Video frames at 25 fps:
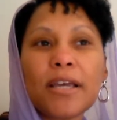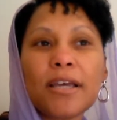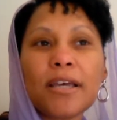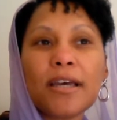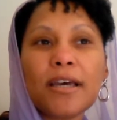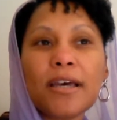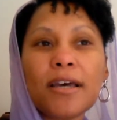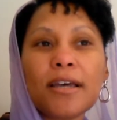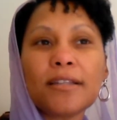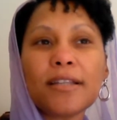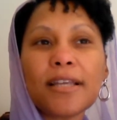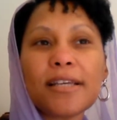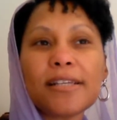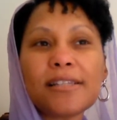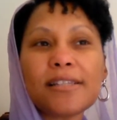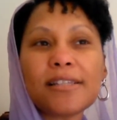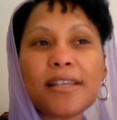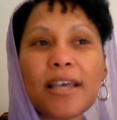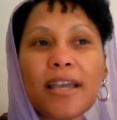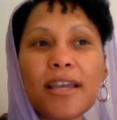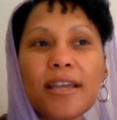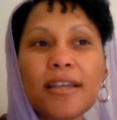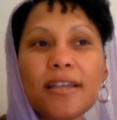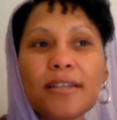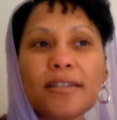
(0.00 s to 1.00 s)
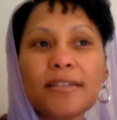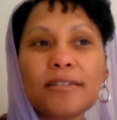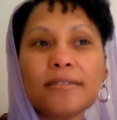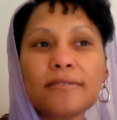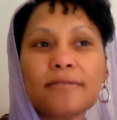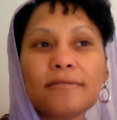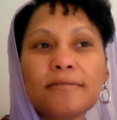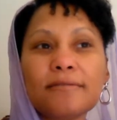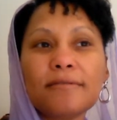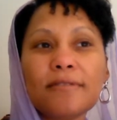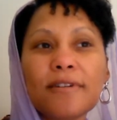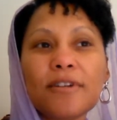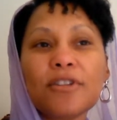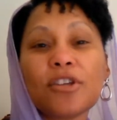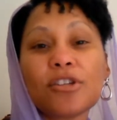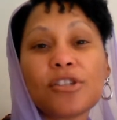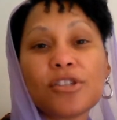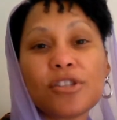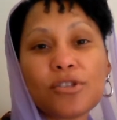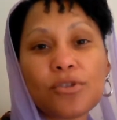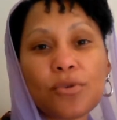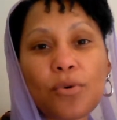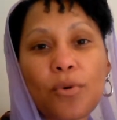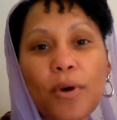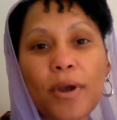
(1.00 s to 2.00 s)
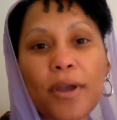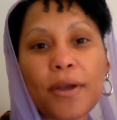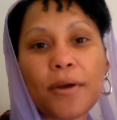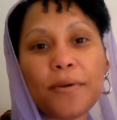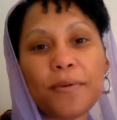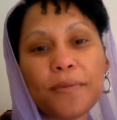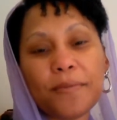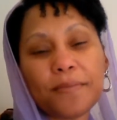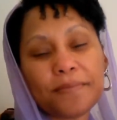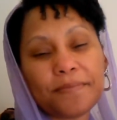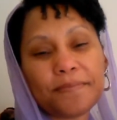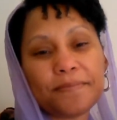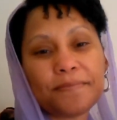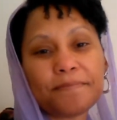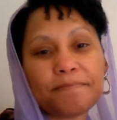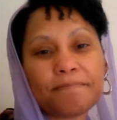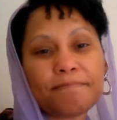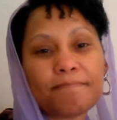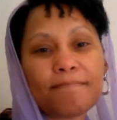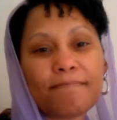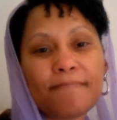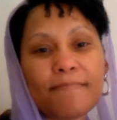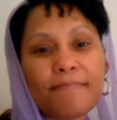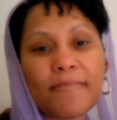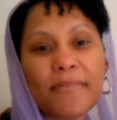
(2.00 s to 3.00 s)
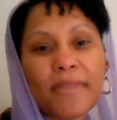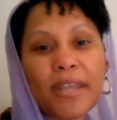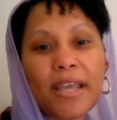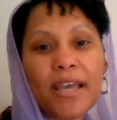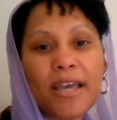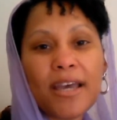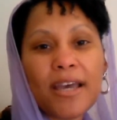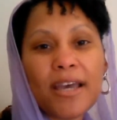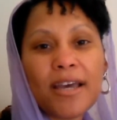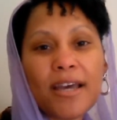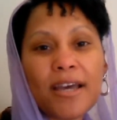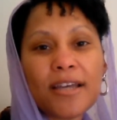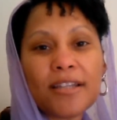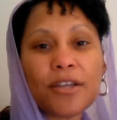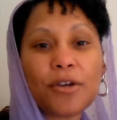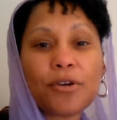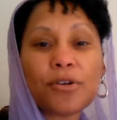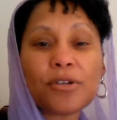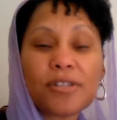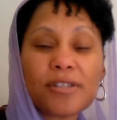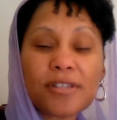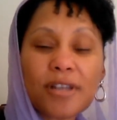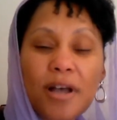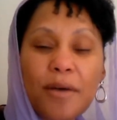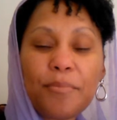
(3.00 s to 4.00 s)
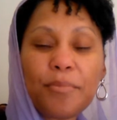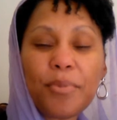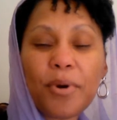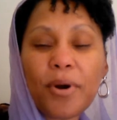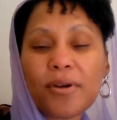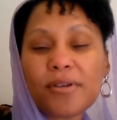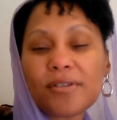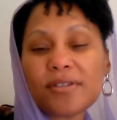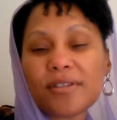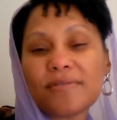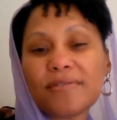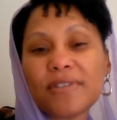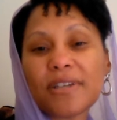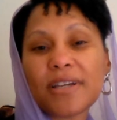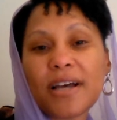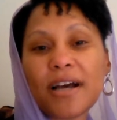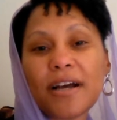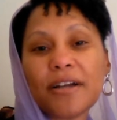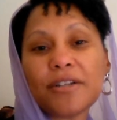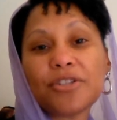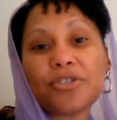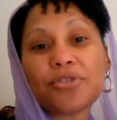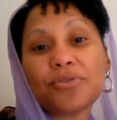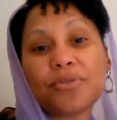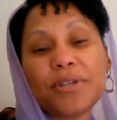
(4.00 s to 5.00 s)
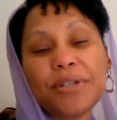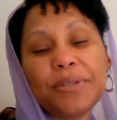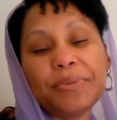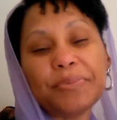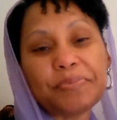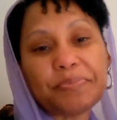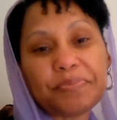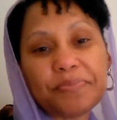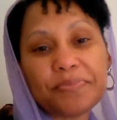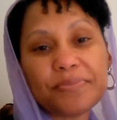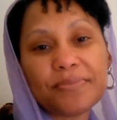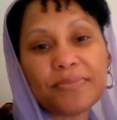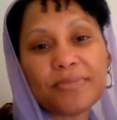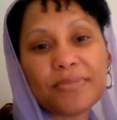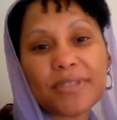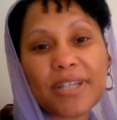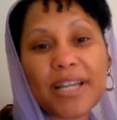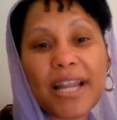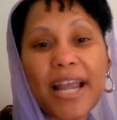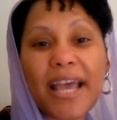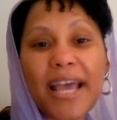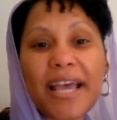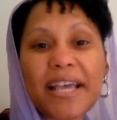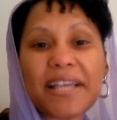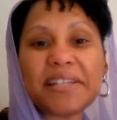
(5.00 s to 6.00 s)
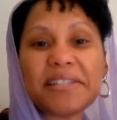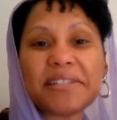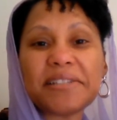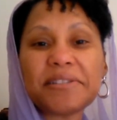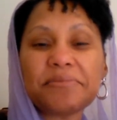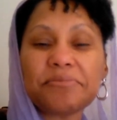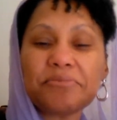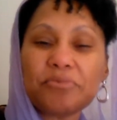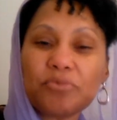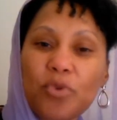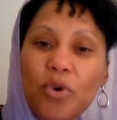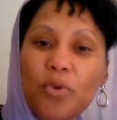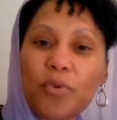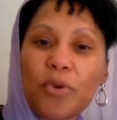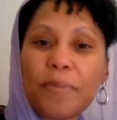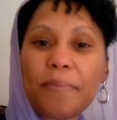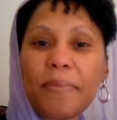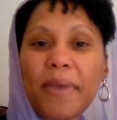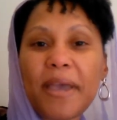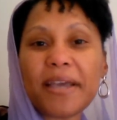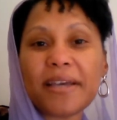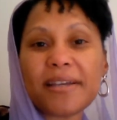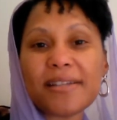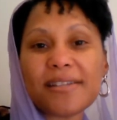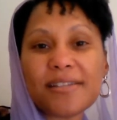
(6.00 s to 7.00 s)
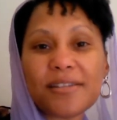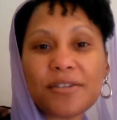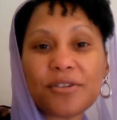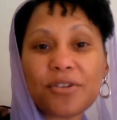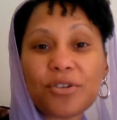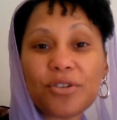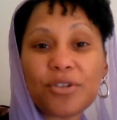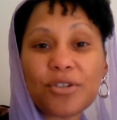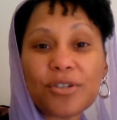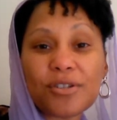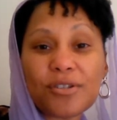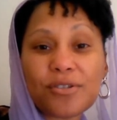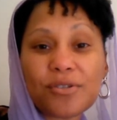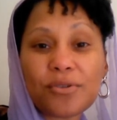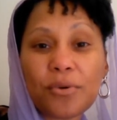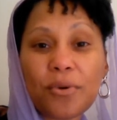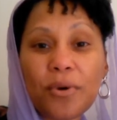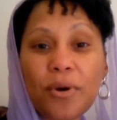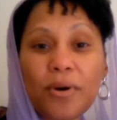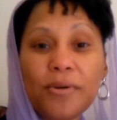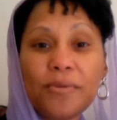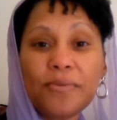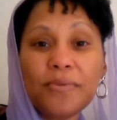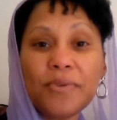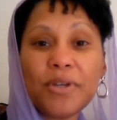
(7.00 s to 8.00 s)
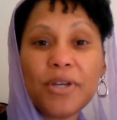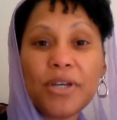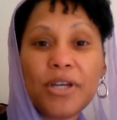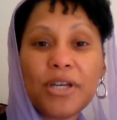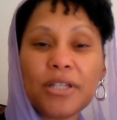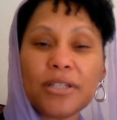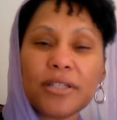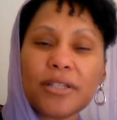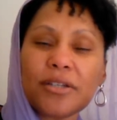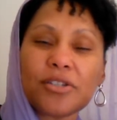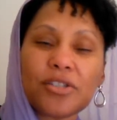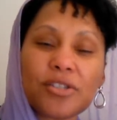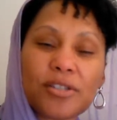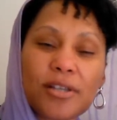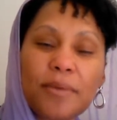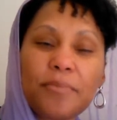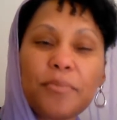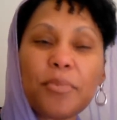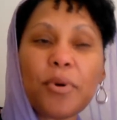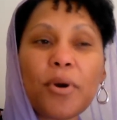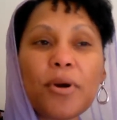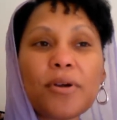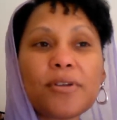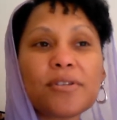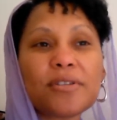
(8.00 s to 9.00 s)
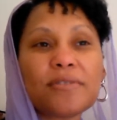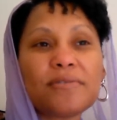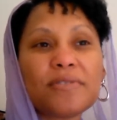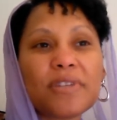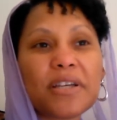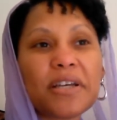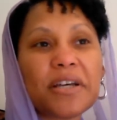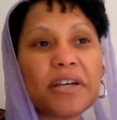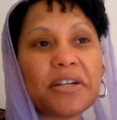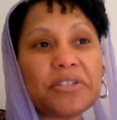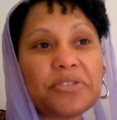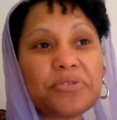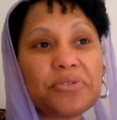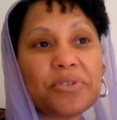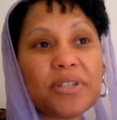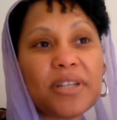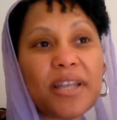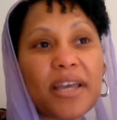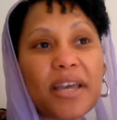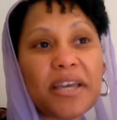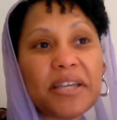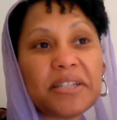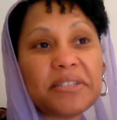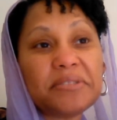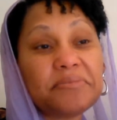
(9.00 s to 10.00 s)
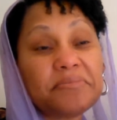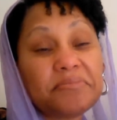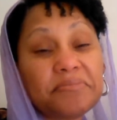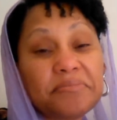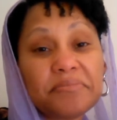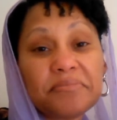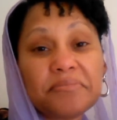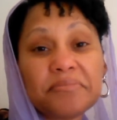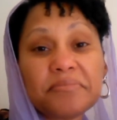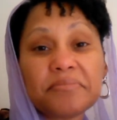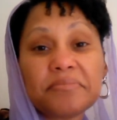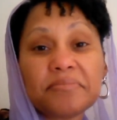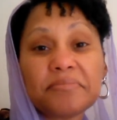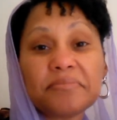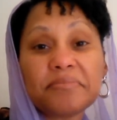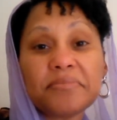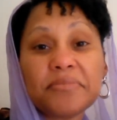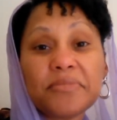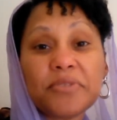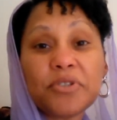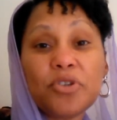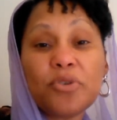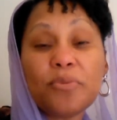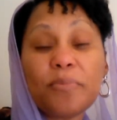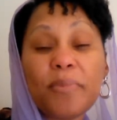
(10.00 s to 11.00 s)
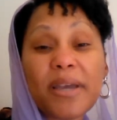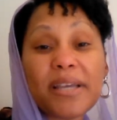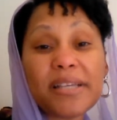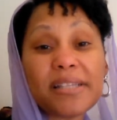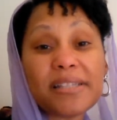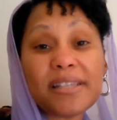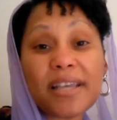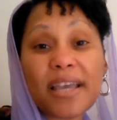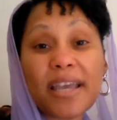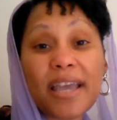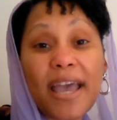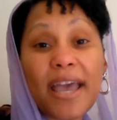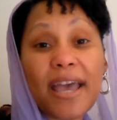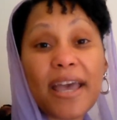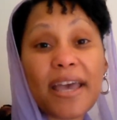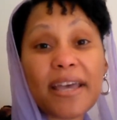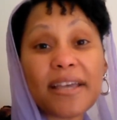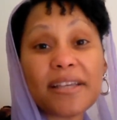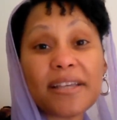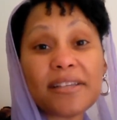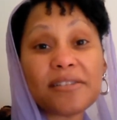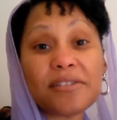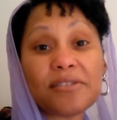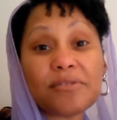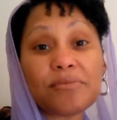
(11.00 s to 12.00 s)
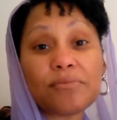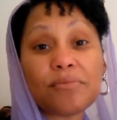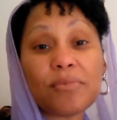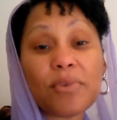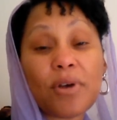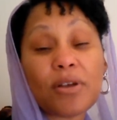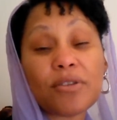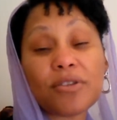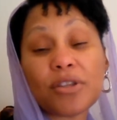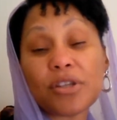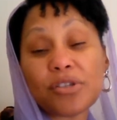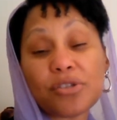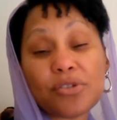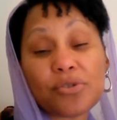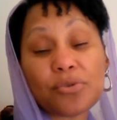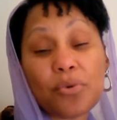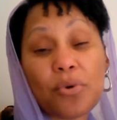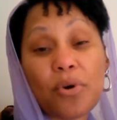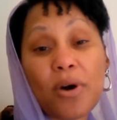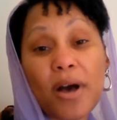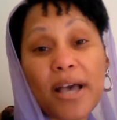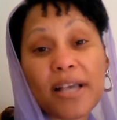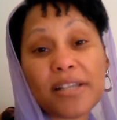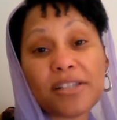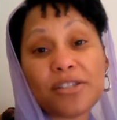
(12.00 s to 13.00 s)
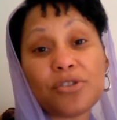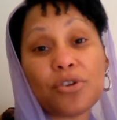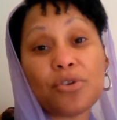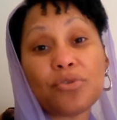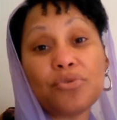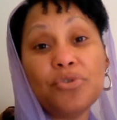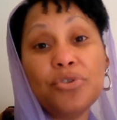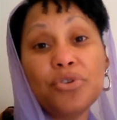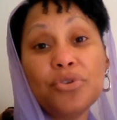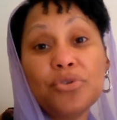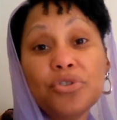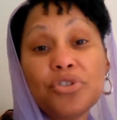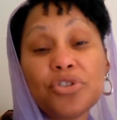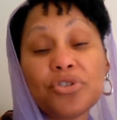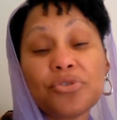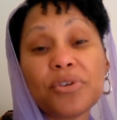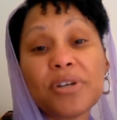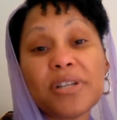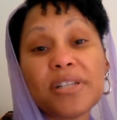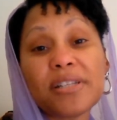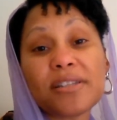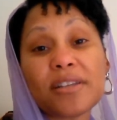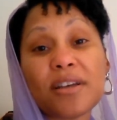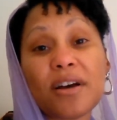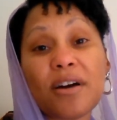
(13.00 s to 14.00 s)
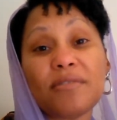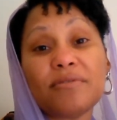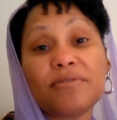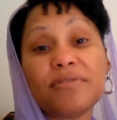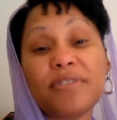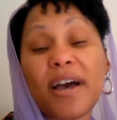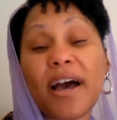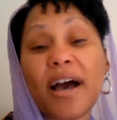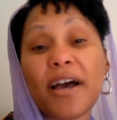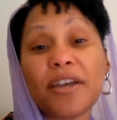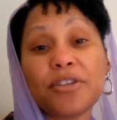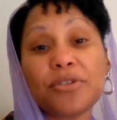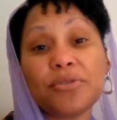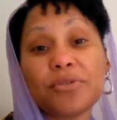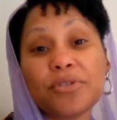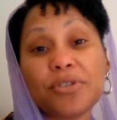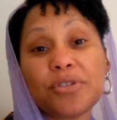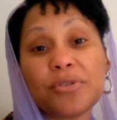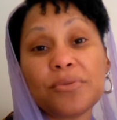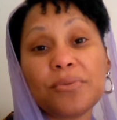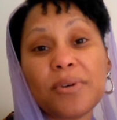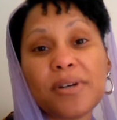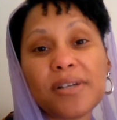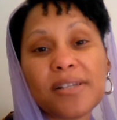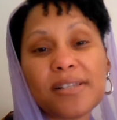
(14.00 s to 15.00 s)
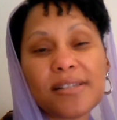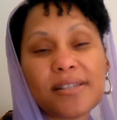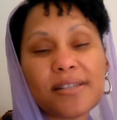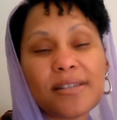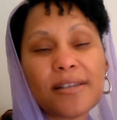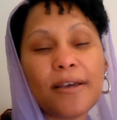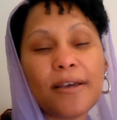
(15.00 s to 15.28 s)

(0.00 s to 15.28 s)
let's say the soil. There are some parts of the country that has what we may consider good soil. There are some parts of the country that you may say has the soil has no nutrients of value to us.